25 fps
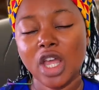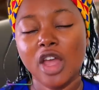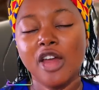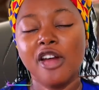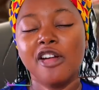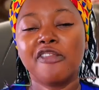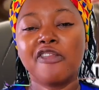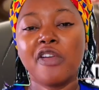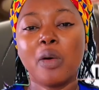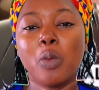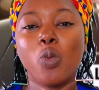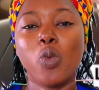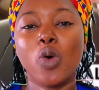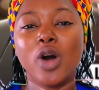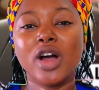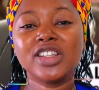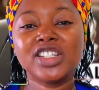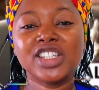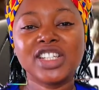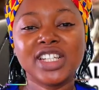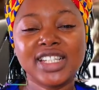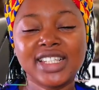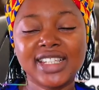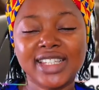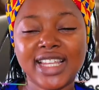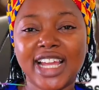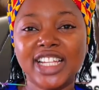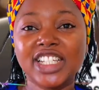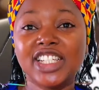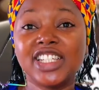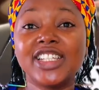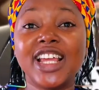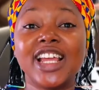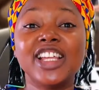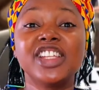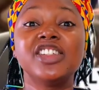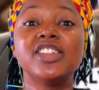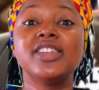For them to
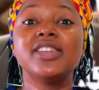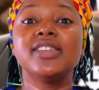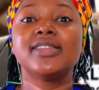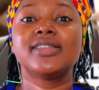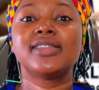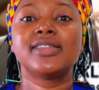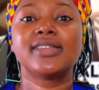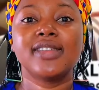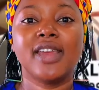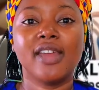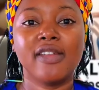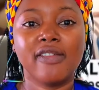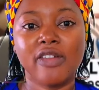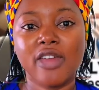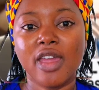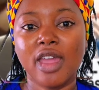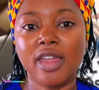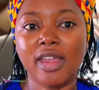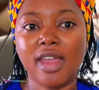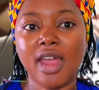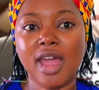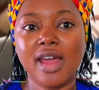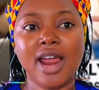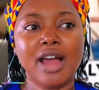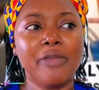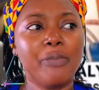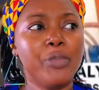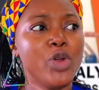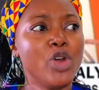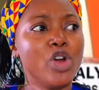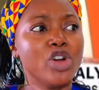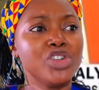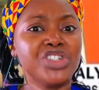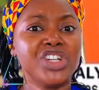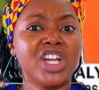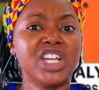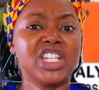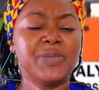come up with this idea
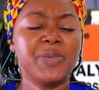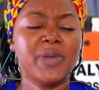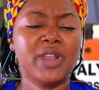to use the